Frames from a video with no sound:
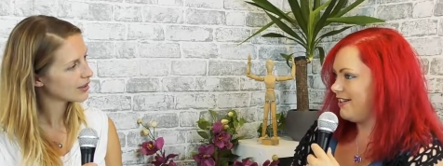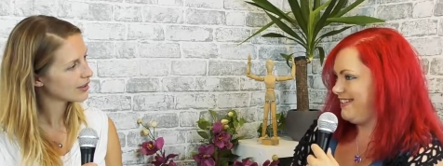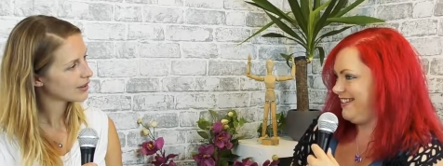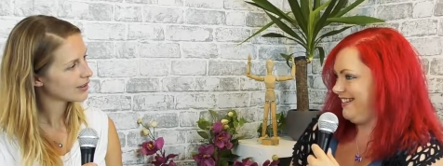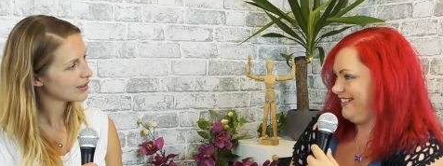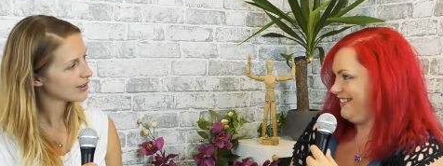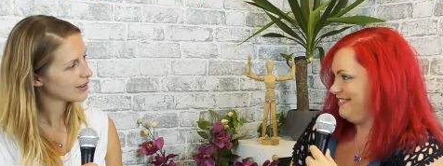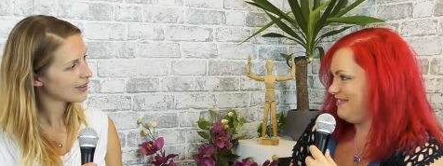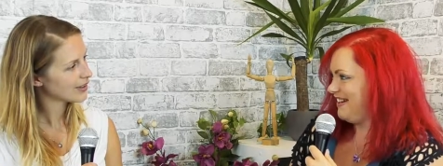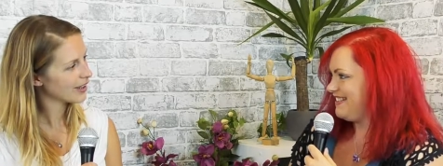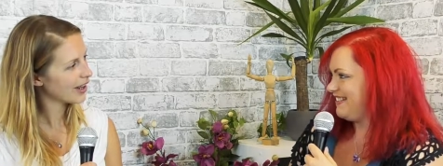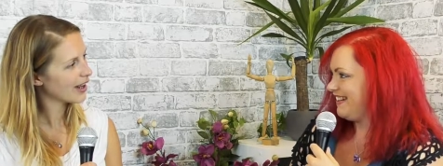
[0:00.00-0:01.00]
Speaker 1: writing
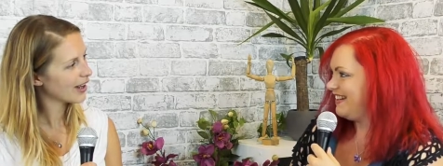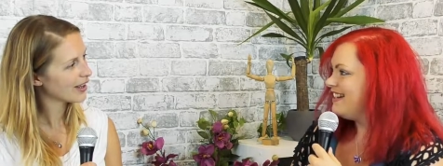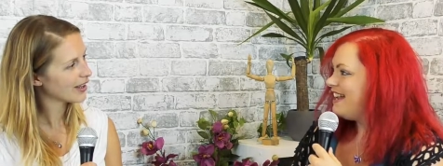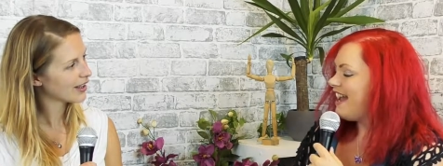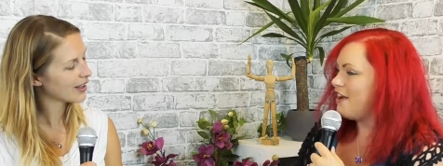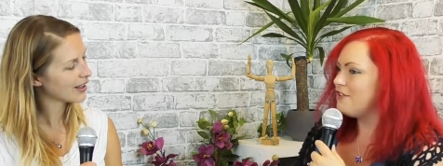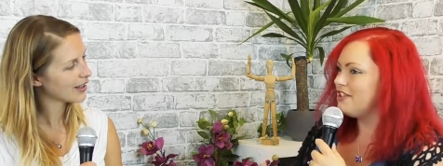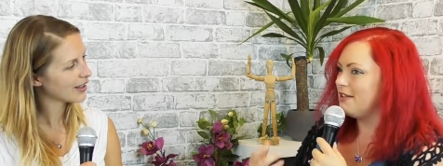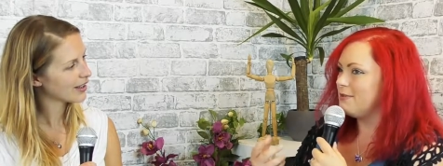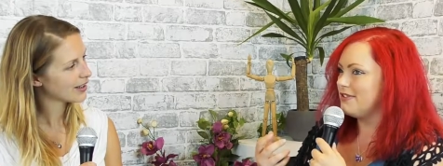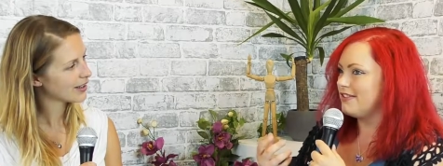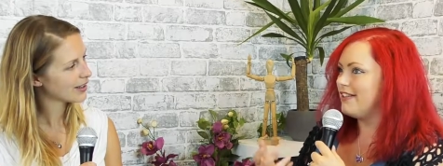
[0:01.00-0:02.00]
basically. Yeah.
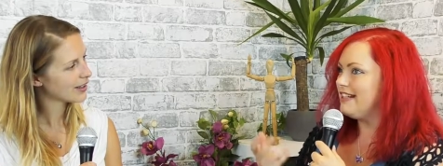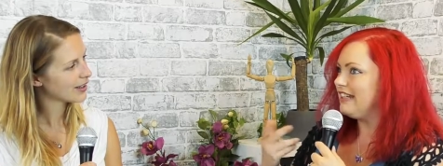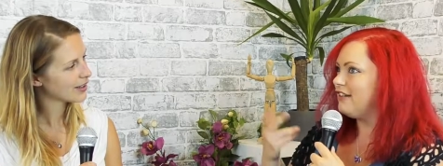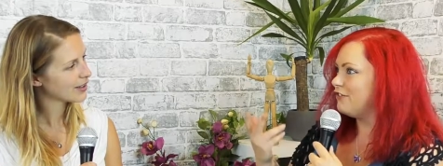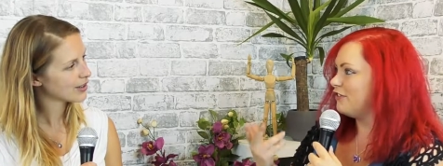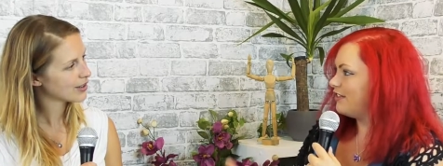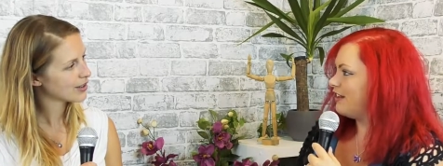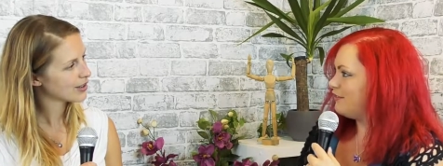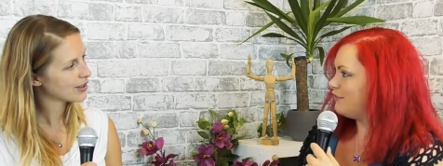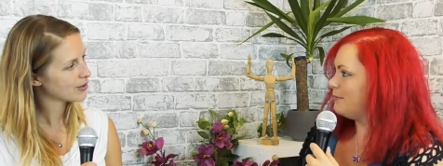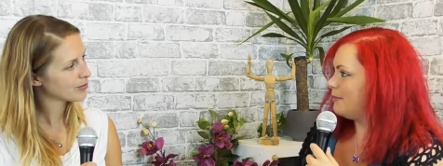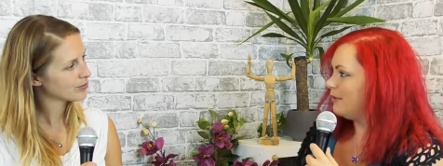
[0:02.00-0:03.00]
Everything was an idea for a
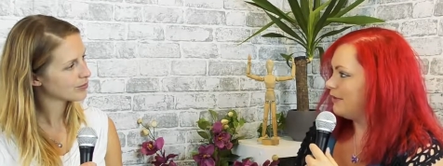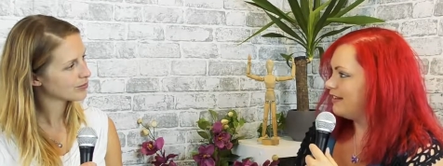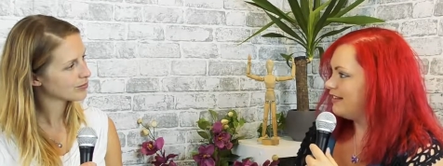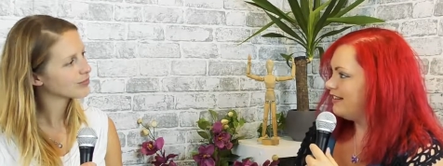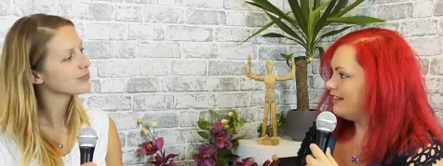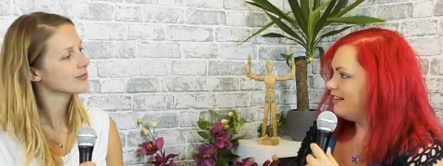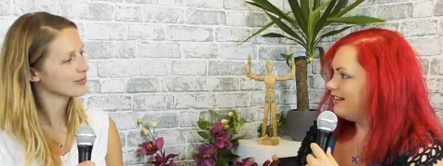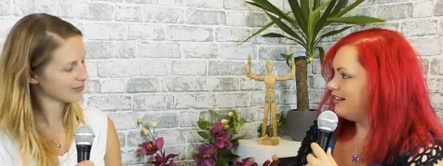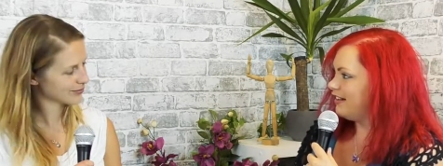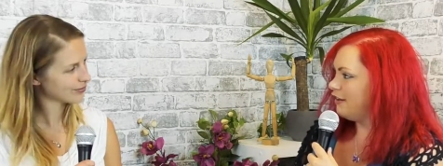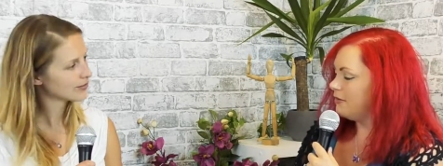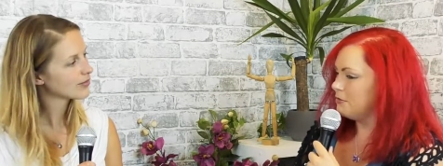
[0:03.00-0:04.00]
for a blog. Mm-hmm.
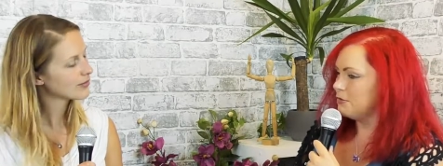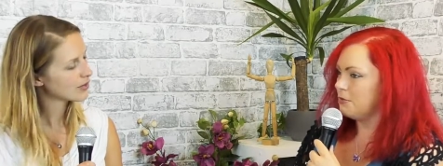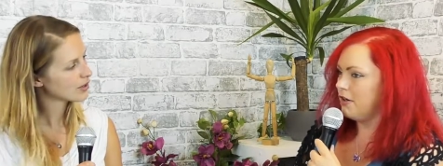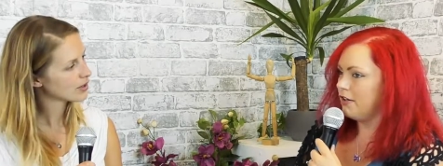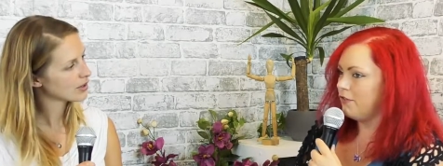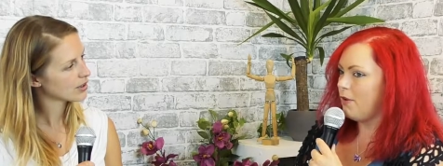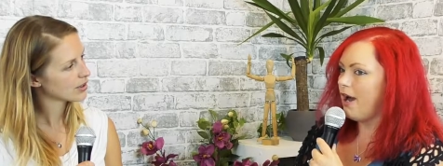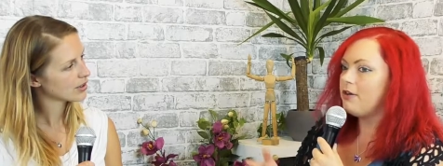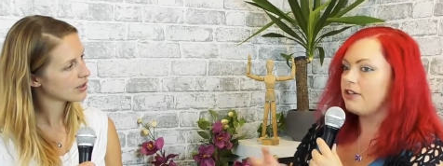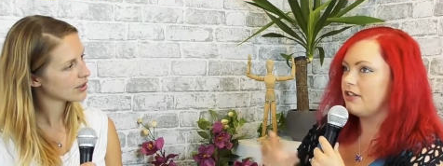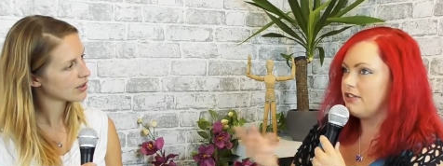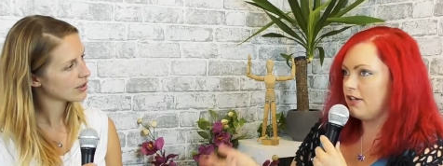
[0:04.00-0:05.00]
You know, it was all kind of, well, how
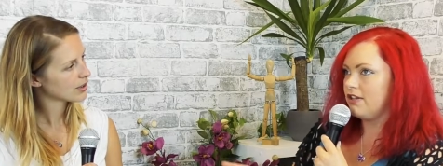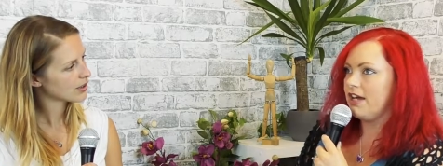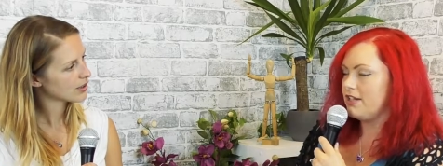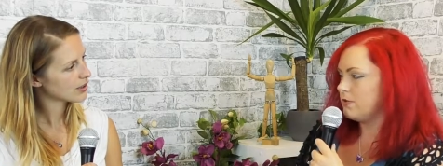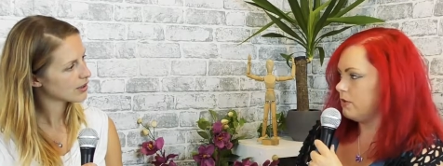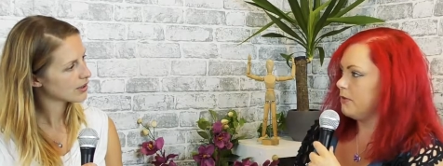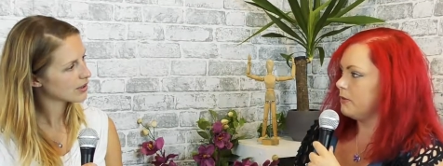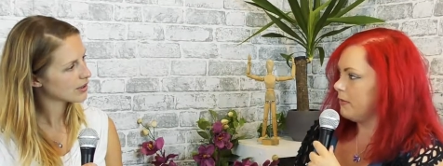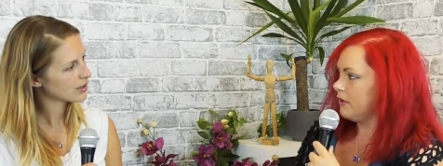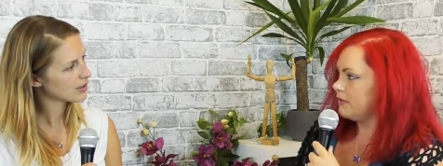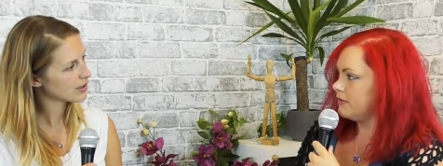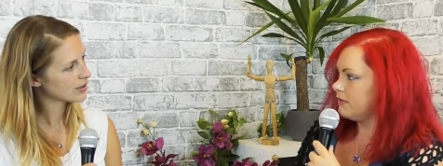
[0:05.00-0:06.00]
can I turn that into a blog
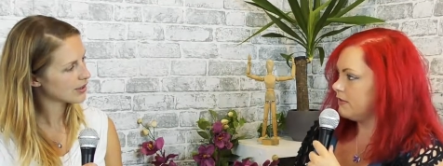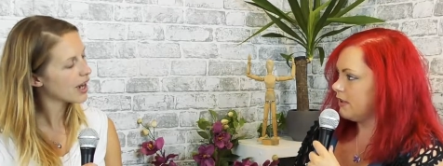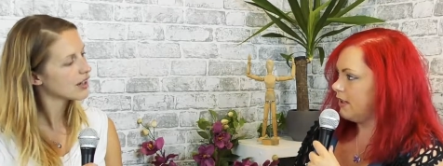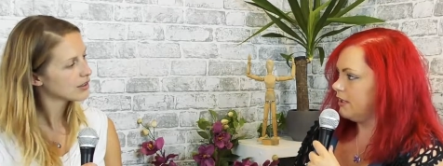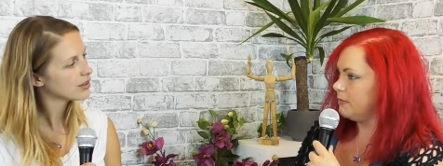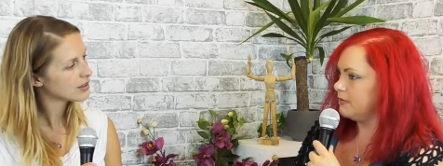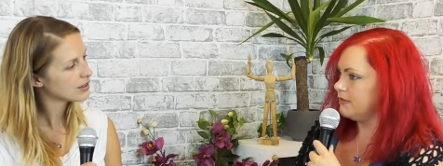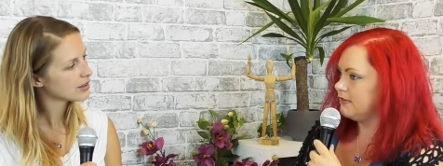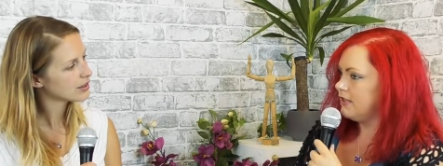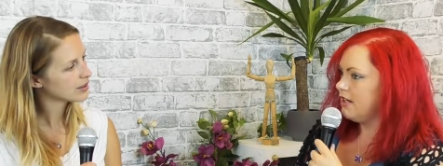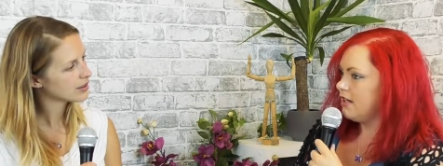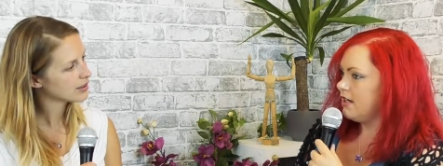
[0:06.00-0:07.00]
post? Yeah. And it
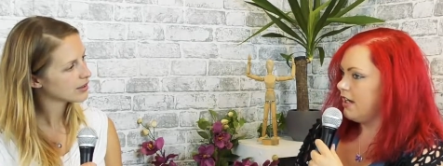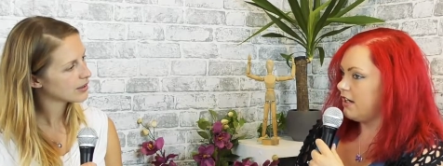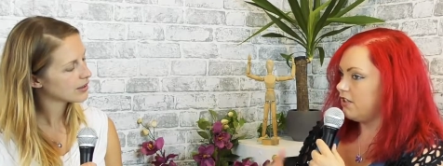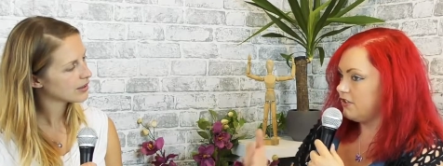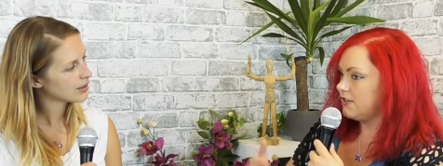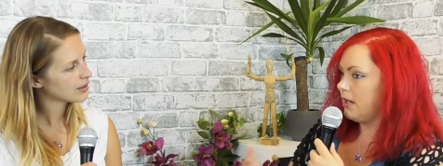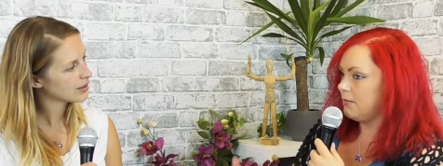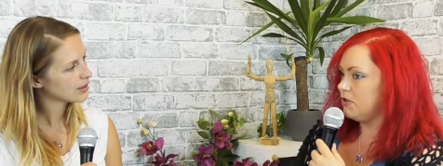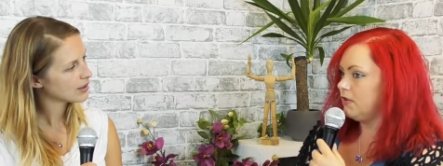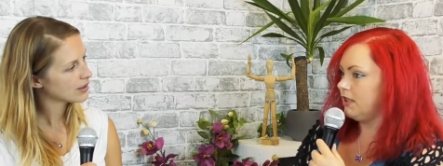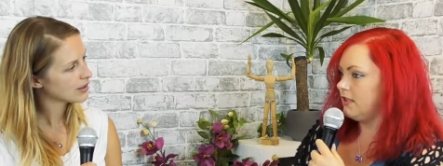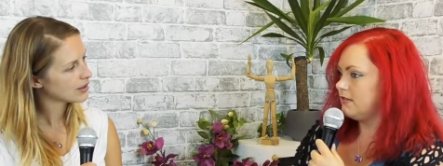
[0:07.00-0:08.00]
was, and I just kept
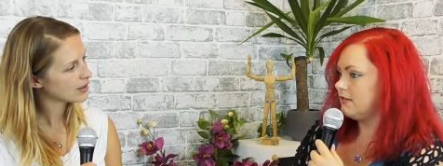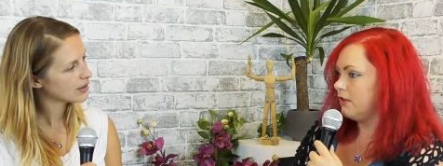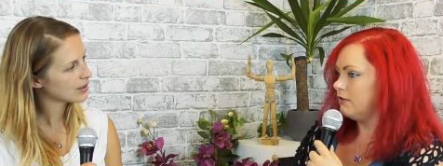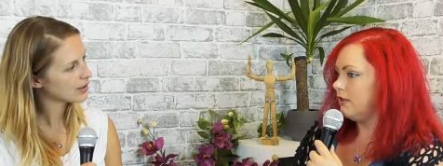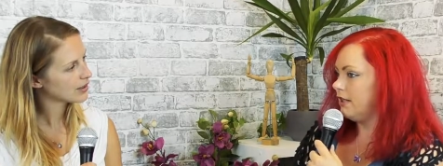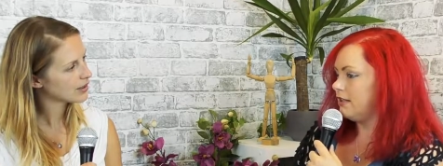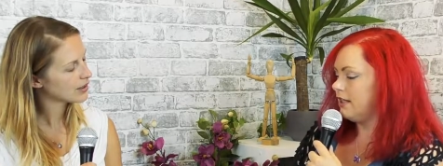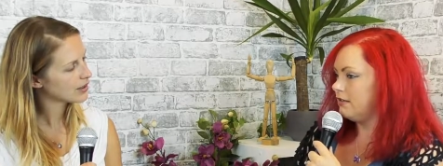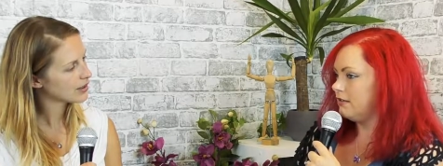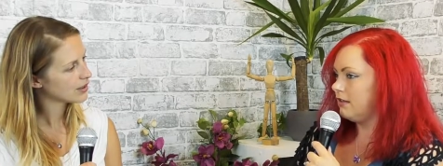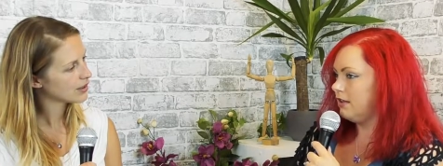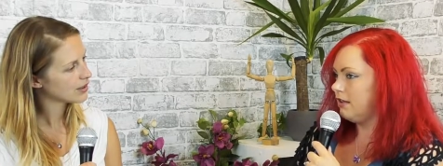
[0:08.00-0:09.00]
doing it. So and
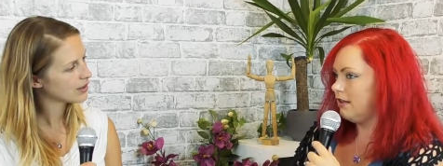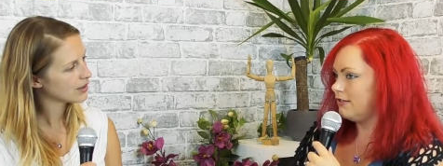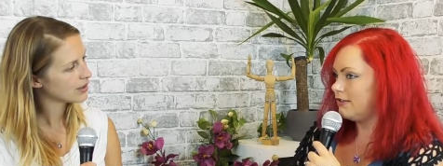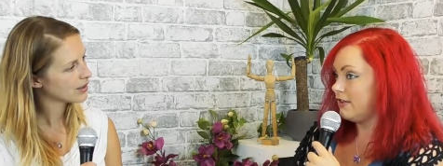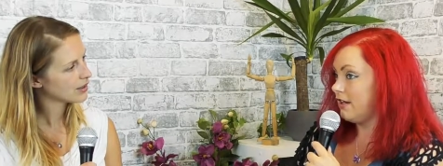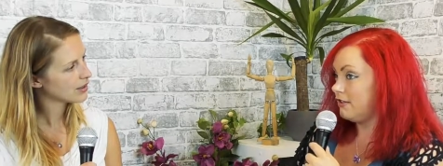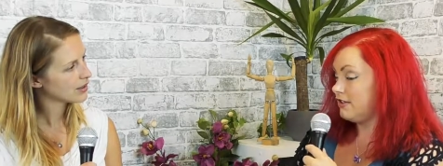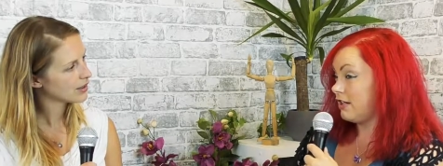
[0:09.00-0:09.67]
then so that's